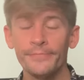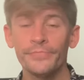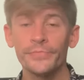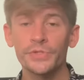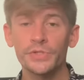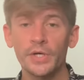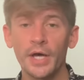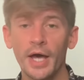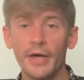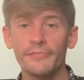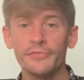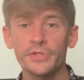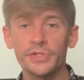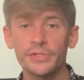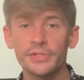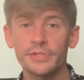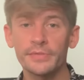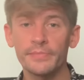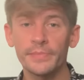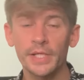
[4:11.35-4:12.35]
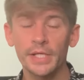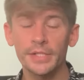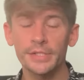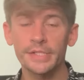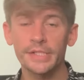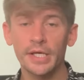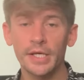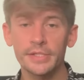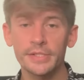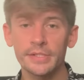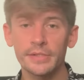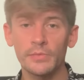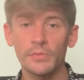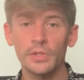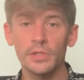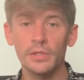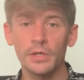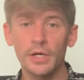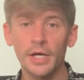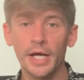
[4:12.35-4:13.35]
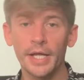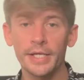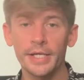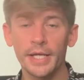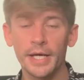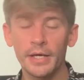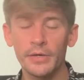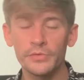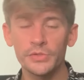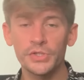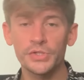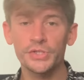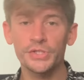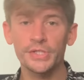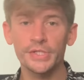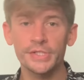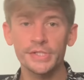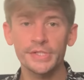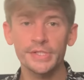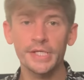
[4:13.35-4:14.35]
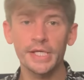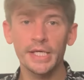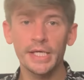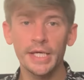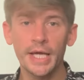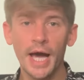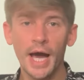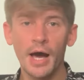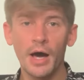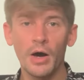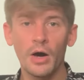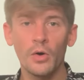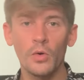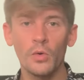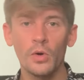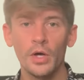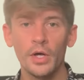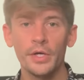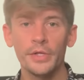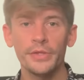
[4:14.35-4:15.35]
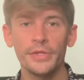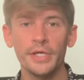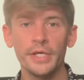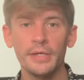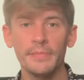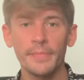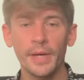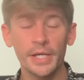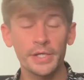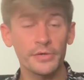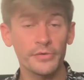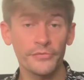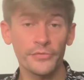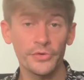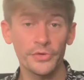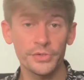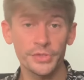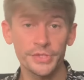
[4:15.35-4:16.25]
So I have done some little tests that we'll look at now just to see how the microphone